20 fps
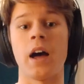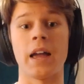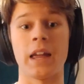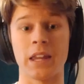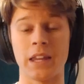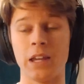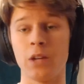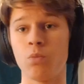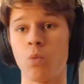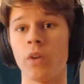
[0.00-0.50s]

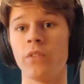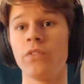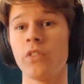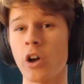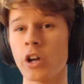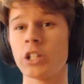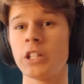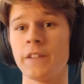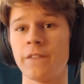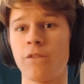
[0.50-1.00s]
He'd won
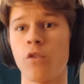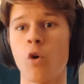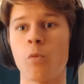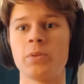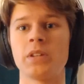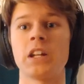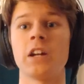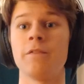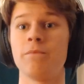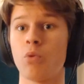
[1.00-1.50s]

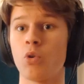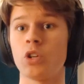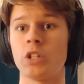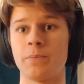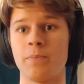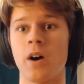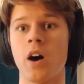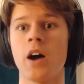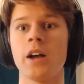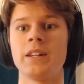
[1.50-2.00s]
94% of points
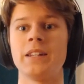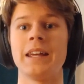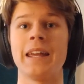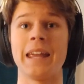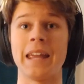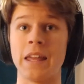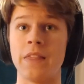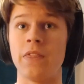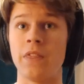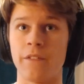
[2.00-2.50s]
behind
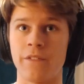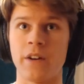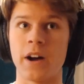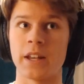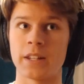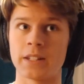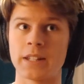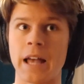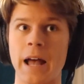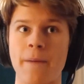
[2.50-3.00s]
it in the
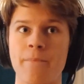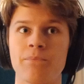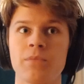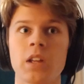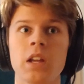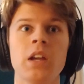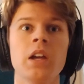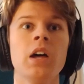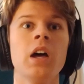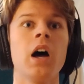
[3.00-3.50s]
first set.
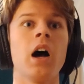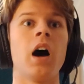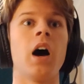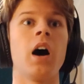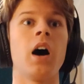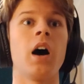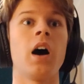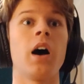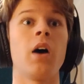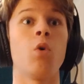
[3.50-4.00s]

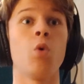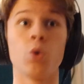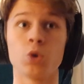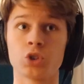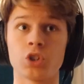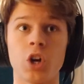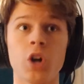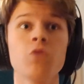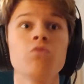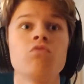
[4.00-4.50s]

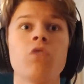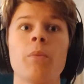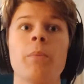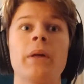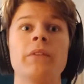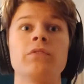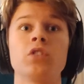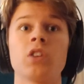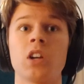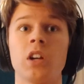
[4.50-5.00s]
Also,
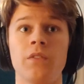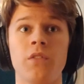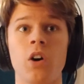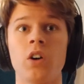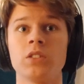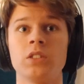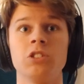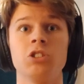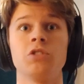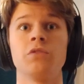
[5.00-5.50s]
Rublev took
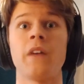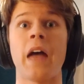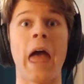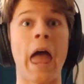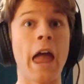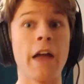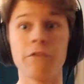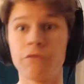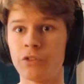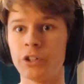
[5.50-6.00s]
advantage of
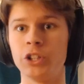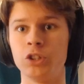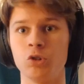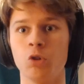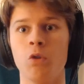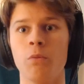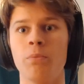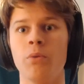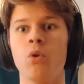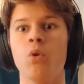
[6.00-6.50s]
every
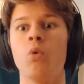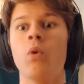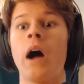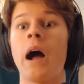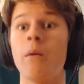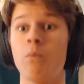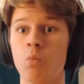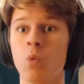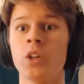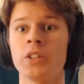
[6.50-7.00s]
short ball,
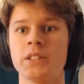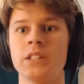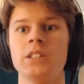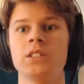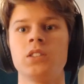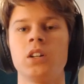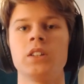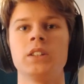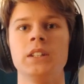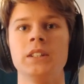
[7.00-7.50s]
and once he
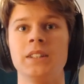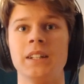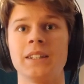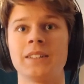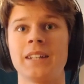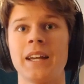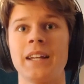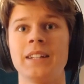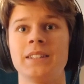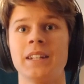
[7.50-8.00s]
started
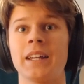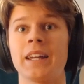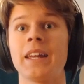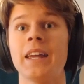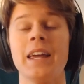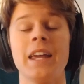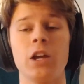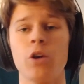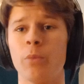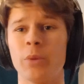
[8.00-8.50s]
dictating,
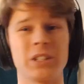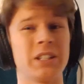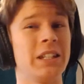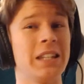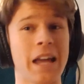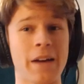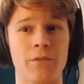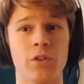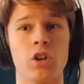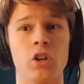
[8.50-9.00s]
he almost
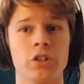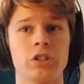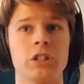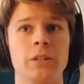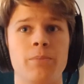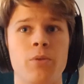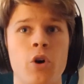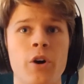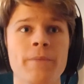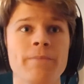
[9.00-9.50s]
never lost
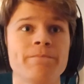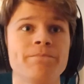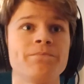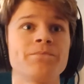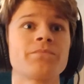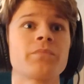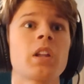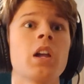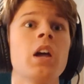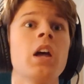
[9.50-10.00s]
the point.
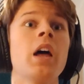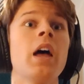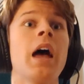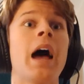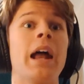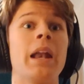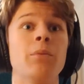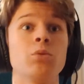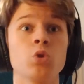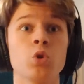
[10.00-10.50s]

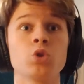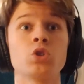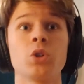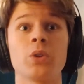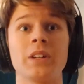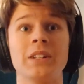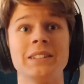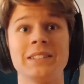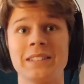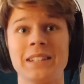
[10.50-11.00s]
And he was also
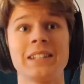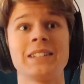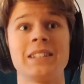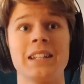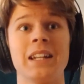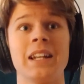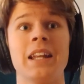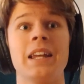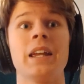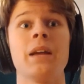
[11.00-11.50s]

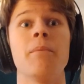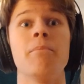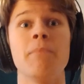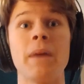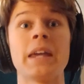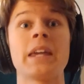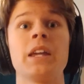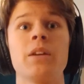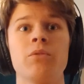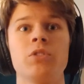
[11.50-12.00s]
consistently
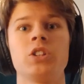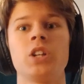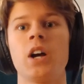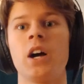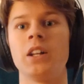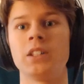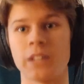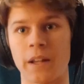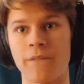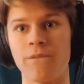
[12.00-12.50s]
making
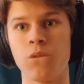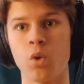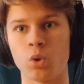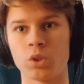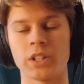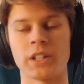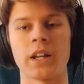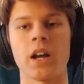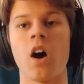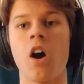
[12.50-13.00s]
returns and
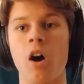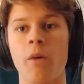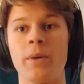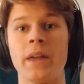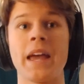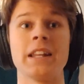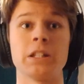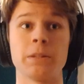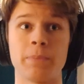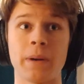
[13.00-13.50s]
forcing
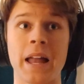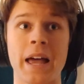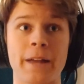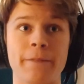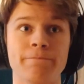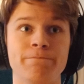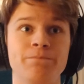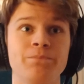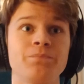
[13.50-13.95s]
RBA to play.